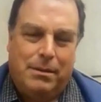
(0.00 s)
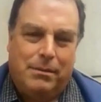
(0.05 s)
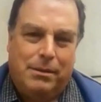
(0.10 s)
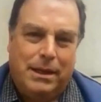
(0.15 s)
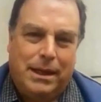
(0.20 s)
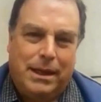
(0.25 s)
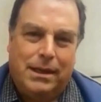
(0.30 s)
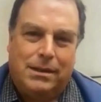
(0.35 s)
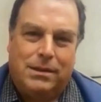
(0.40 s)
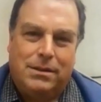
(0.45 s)
able
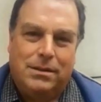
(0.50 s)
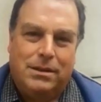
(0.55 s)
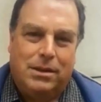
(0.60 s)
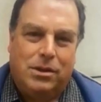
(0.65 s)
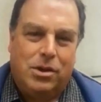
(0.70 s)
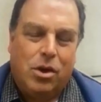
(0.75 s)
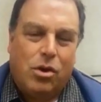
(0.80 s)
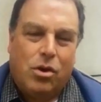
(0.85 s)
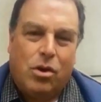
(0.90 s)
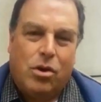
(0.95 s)
to get
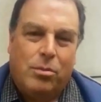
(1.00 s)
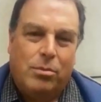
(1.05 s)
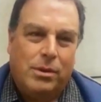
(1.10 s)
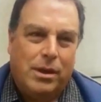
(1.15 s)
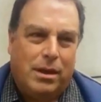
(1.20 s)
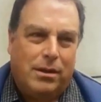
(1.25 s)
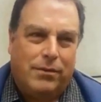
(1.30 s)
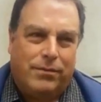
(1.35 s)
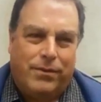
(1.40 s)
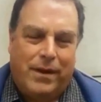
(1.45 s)
to go home
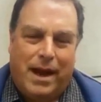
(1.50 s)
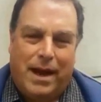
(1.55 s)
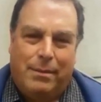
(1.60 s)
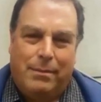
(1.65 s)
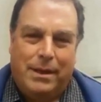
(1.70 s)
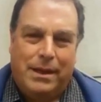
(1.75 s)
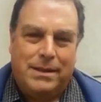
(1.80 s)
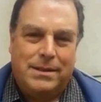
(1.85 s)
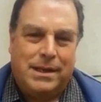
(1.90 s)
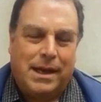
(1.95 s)
to their
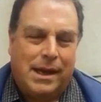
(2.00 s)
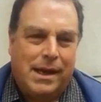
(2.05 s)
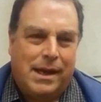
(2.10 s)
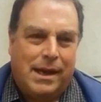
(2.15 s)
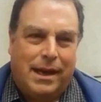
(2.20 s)
families.